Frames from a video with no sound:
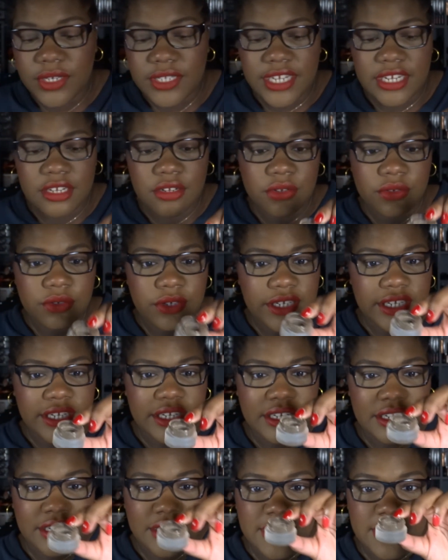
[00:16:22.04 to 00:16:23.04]
I look at
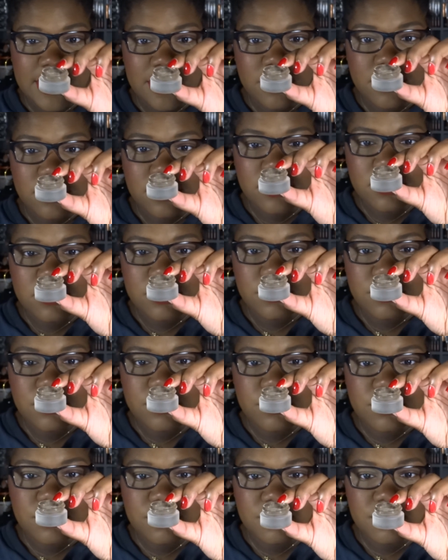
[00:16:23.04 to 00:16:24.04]
it, like,
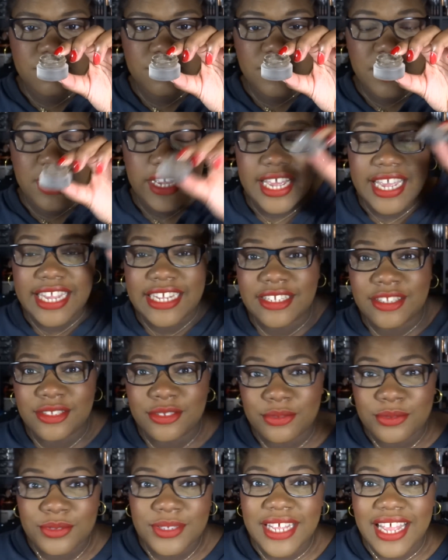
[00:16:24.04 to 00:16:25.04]
I
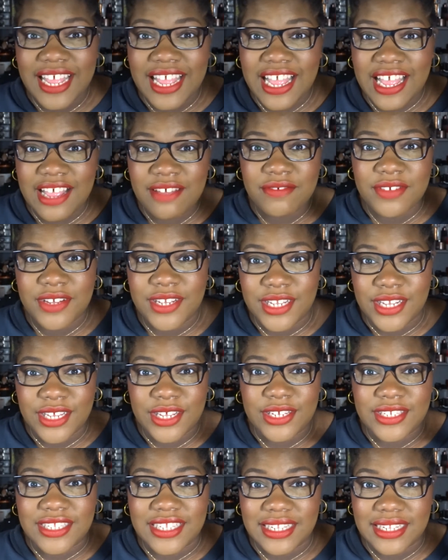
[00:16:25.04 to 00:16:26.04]
don't have a
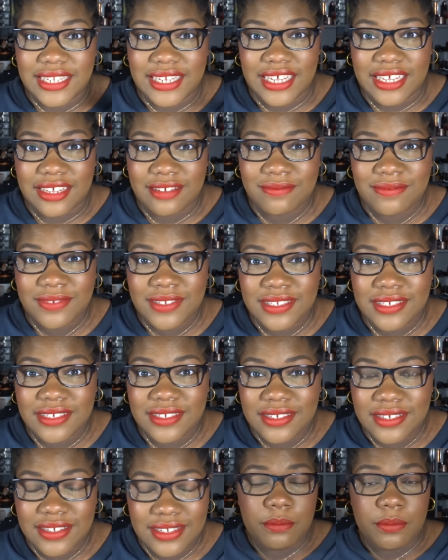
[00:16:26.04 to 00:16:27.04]
lot left,
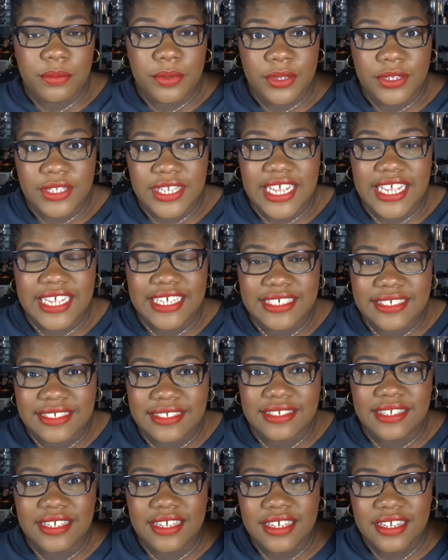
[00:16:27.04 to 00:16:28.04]
but I
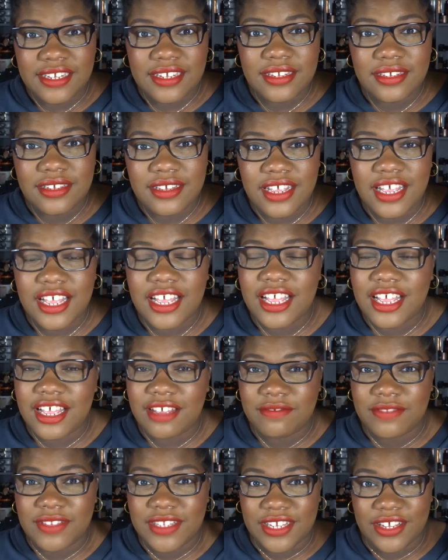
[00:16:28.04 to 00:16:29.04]
still
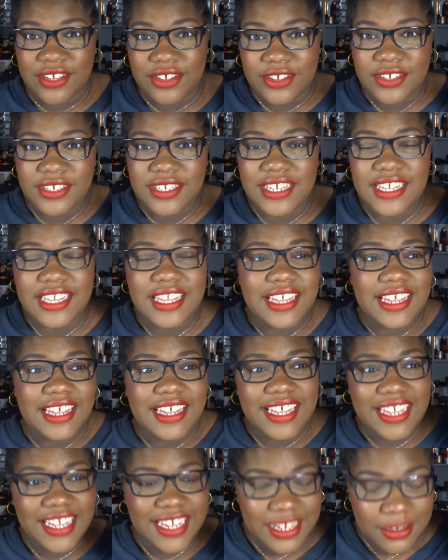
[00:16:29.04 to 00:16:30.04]
have not
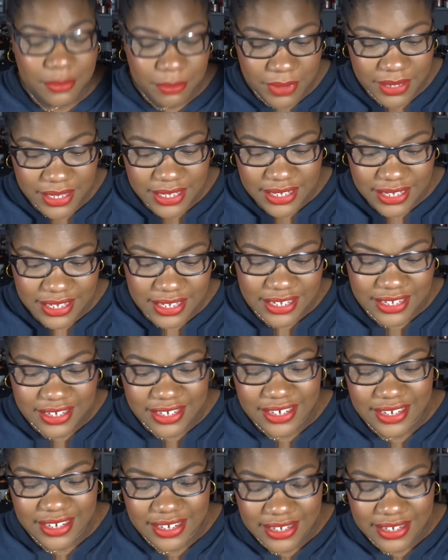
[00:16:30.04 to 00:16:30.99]
hit pan.